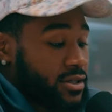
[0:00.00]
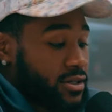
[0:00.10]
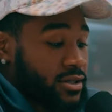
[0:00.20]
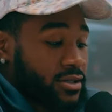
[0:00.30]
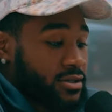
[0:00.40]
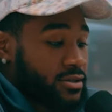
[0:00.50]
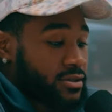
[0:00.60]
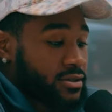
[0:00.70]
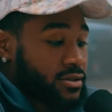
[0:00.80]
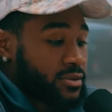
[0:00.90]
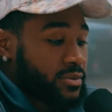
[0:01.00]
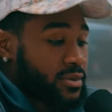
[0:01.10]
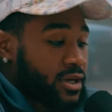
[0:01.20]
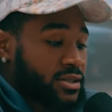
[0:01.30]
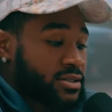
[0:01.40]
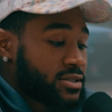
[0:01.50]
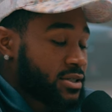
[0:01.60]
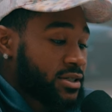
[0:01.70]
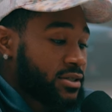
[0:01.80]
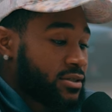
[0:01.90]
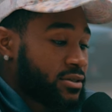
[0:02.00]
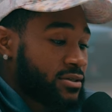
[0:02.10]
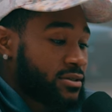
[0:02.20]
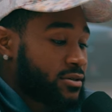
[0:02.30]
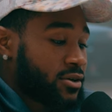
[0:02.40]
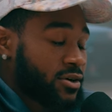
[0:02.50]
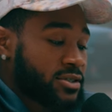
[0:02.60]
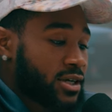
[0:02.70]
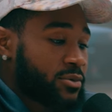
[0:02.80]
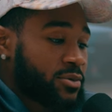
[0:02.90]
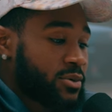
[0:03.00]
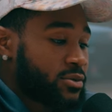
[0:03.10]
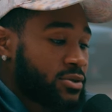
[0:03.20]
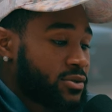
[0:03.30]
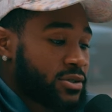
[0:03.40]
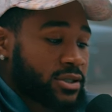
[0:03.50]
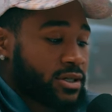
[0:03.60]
and um, I done seen all type of people do it.